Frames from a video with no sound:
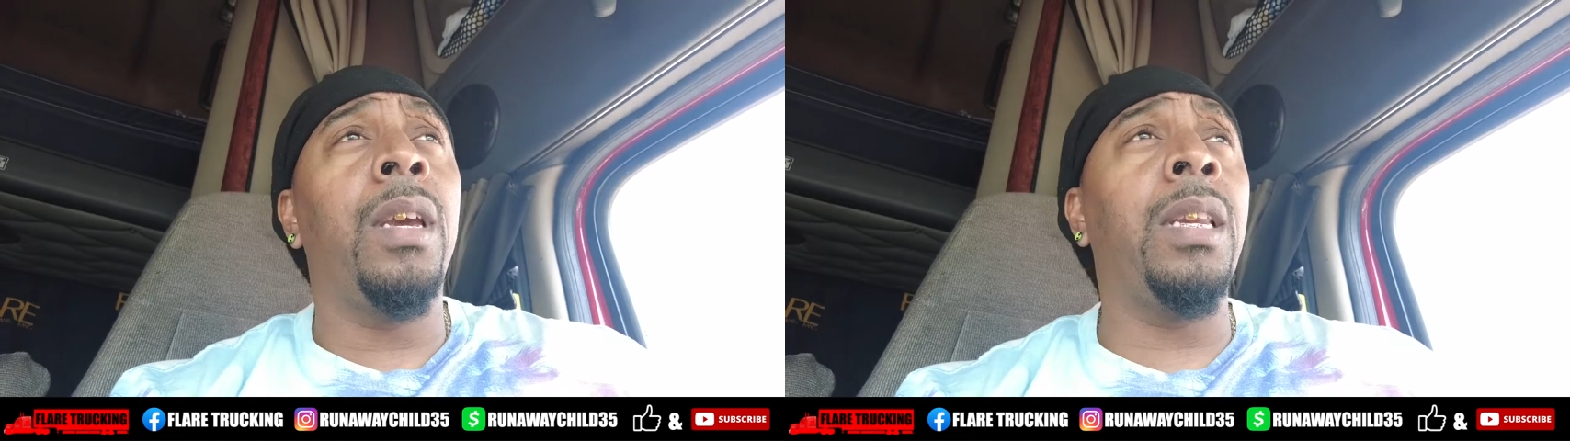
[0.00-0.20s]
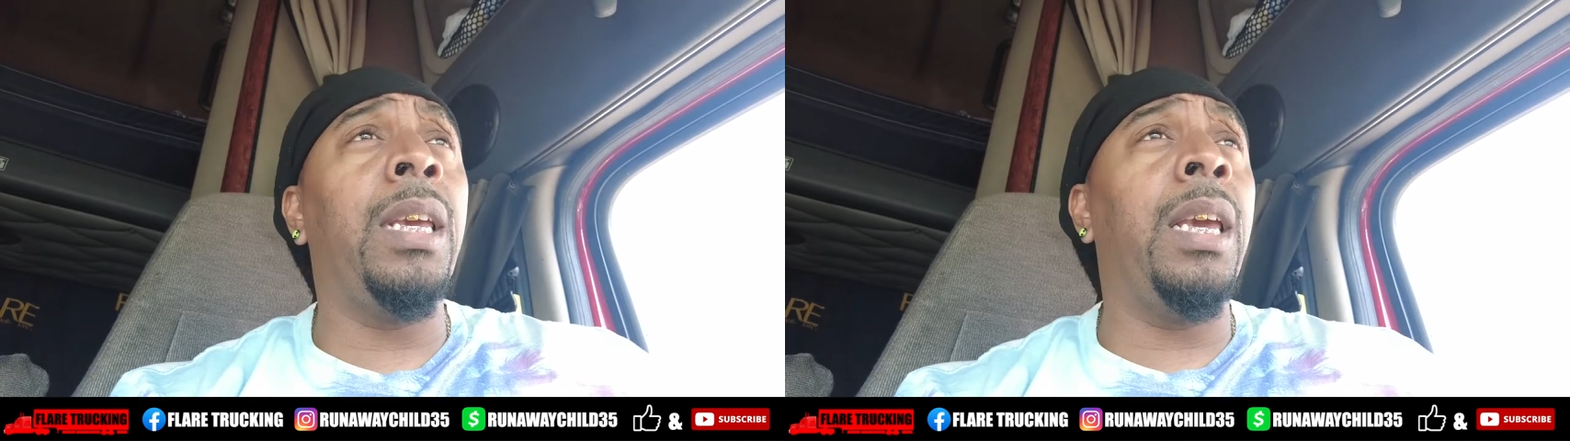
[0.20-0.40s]

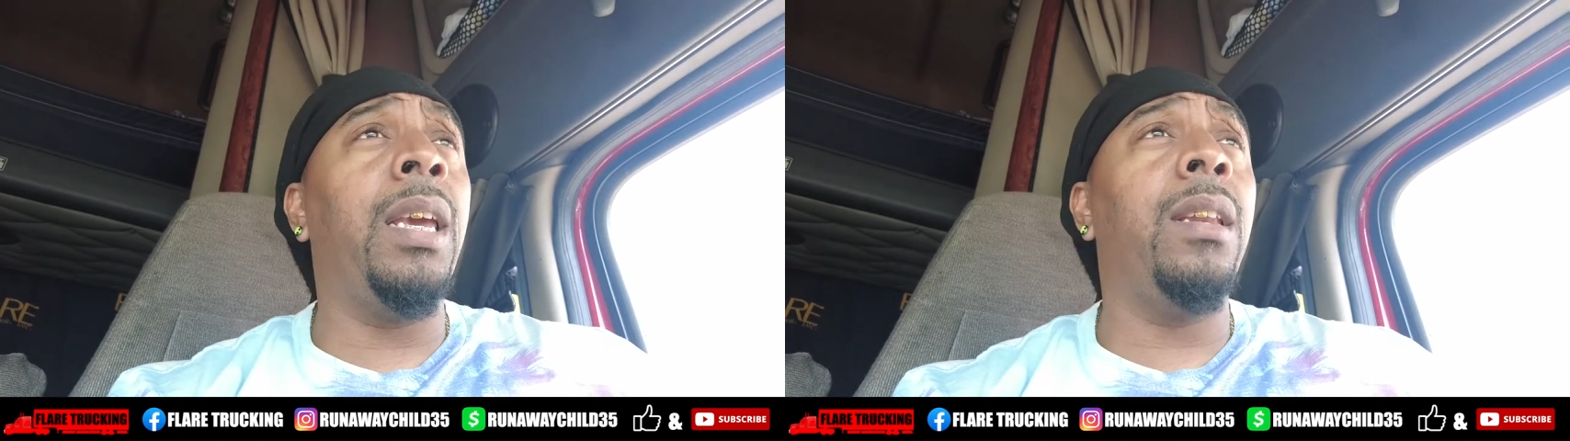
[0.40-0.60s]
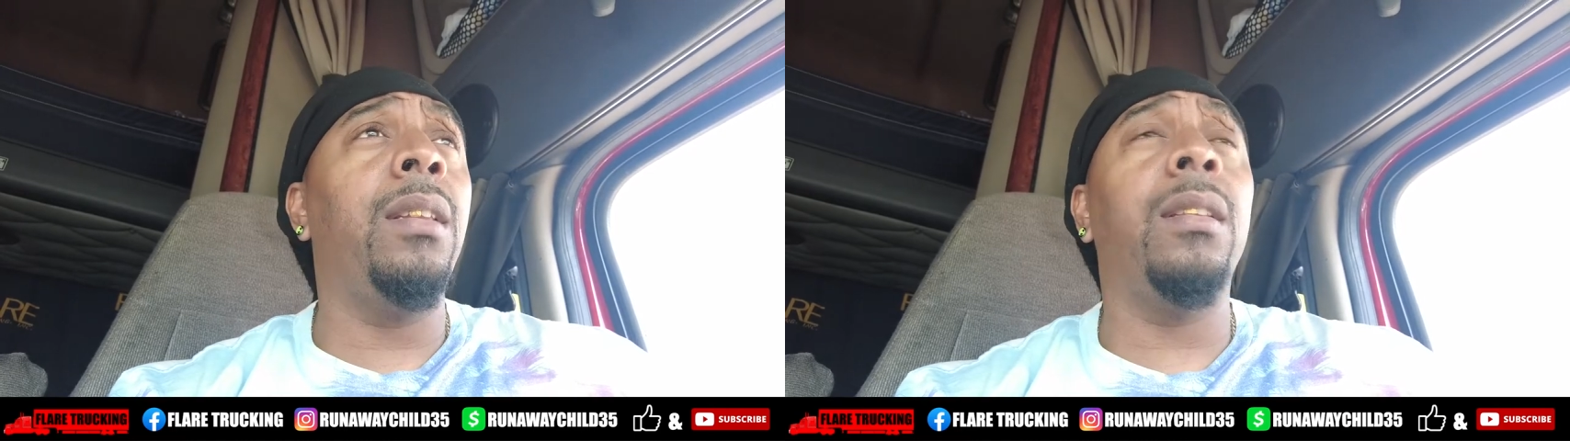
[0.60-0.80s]
and
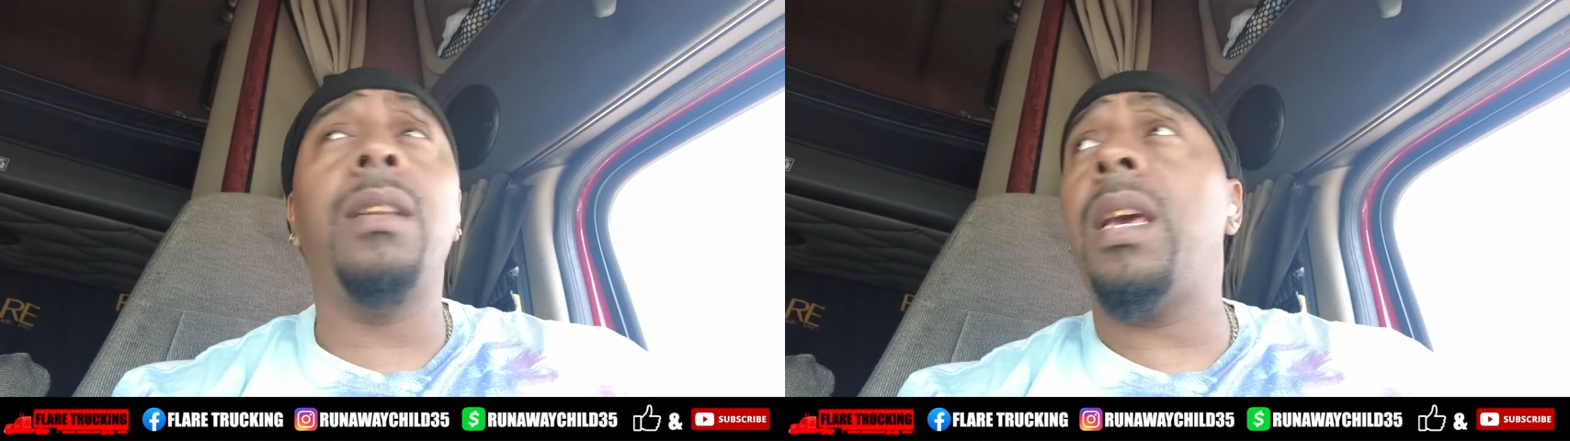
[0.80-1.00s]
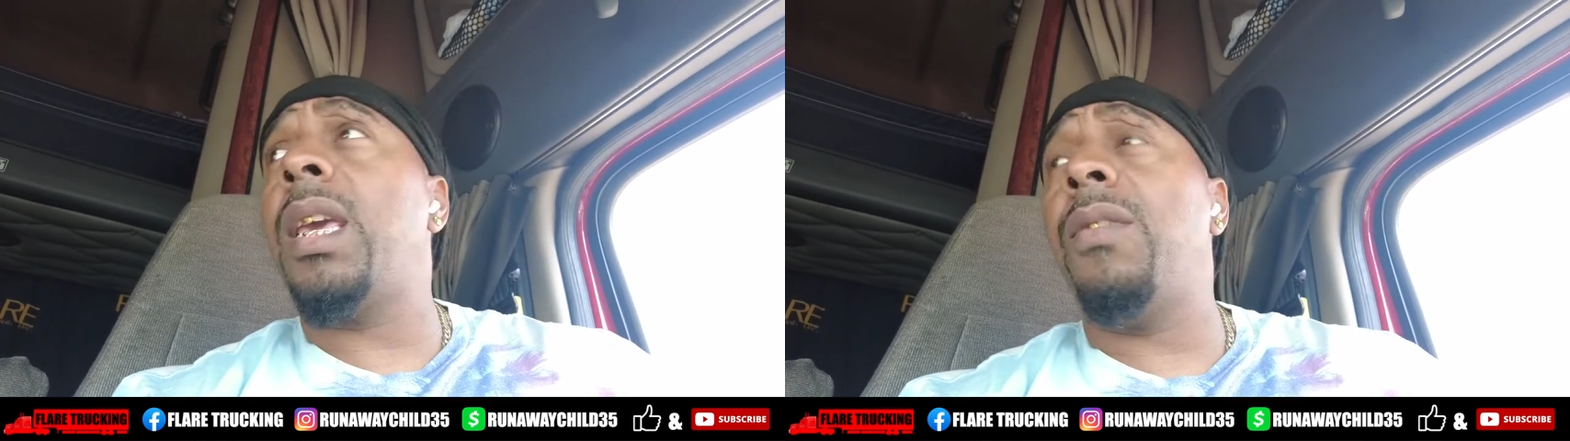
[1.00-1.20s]
then
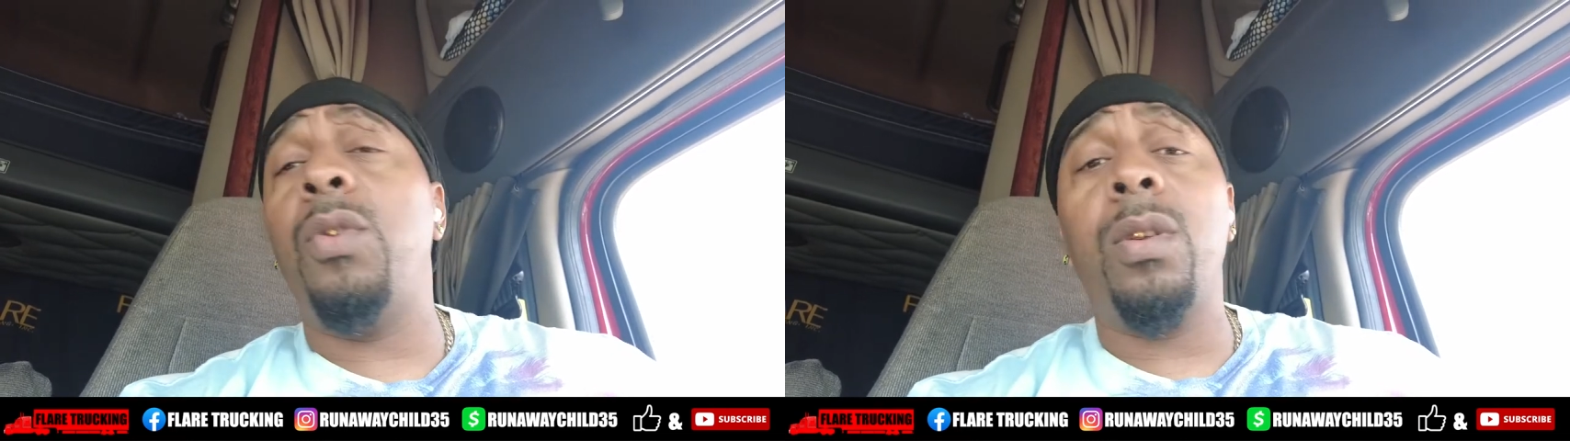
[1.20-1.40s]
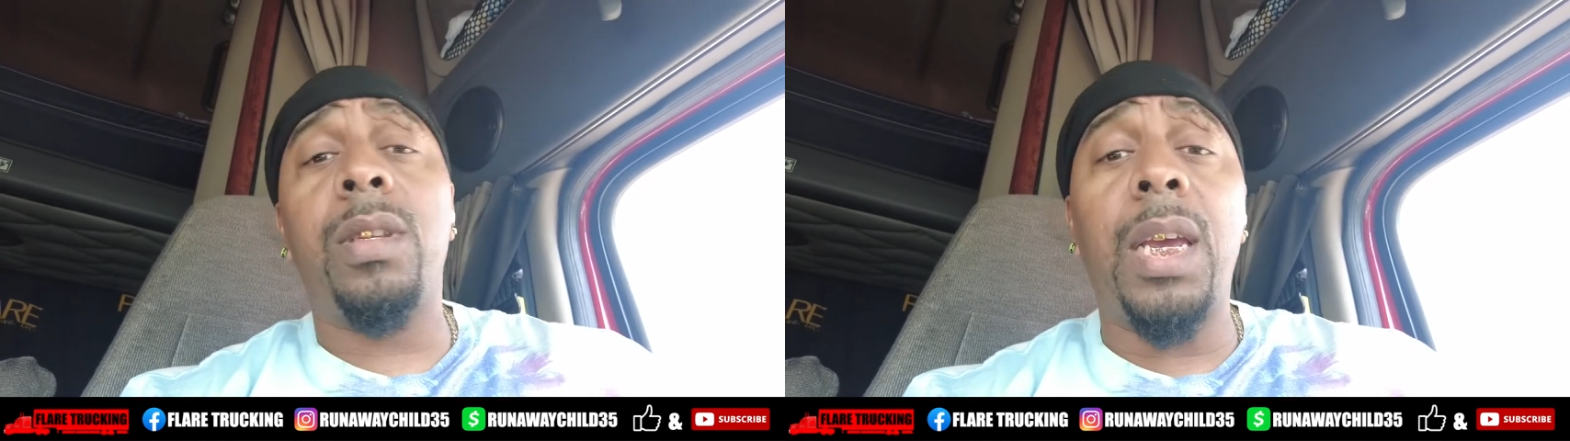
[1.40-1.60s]
they'll give
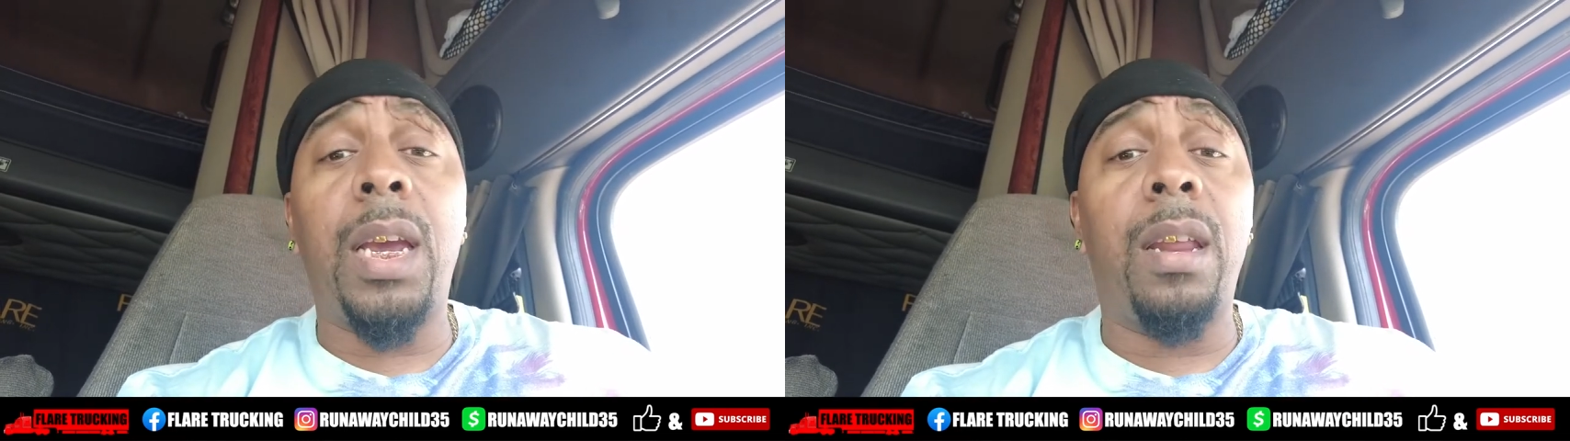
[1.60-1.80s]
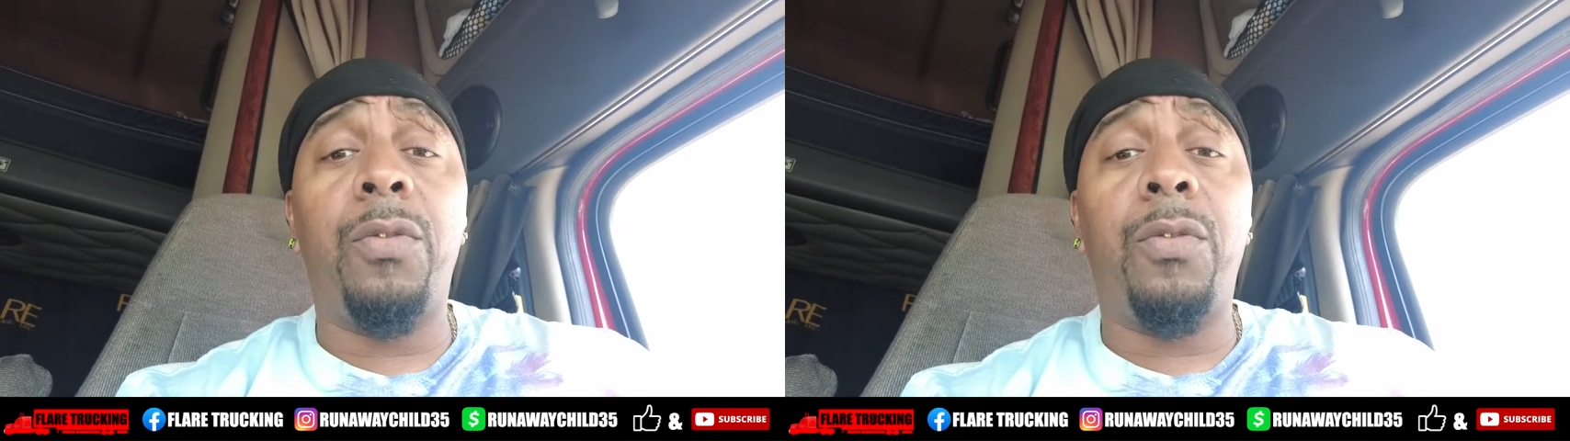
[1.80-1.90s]
you a ticket